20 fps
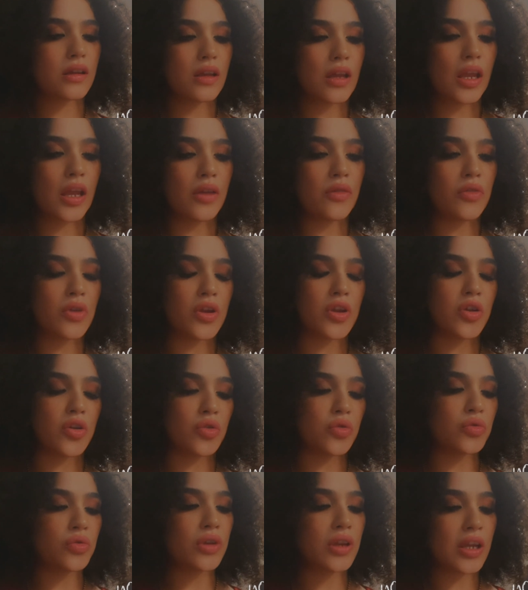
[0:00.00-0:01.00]
a
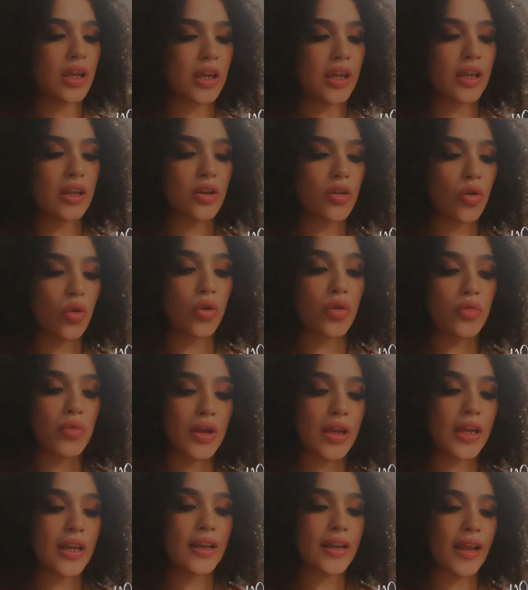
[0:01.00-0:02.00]
reunion or
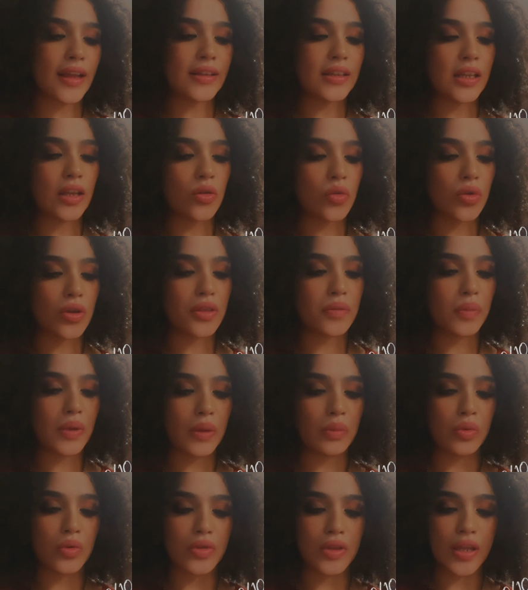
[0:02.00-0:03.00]
reconnecting with
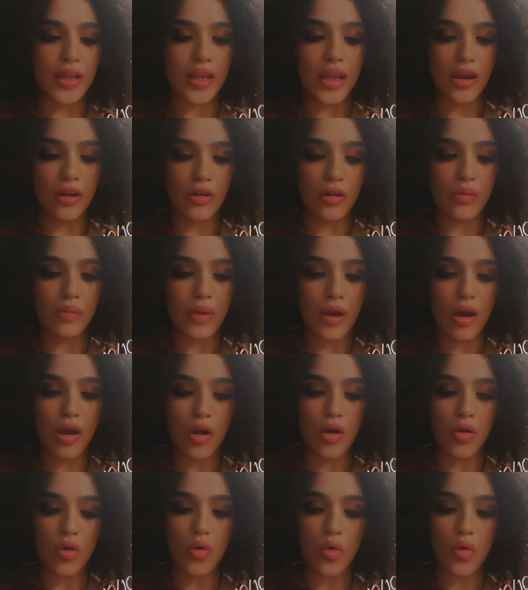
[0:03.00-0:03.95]
people they care about,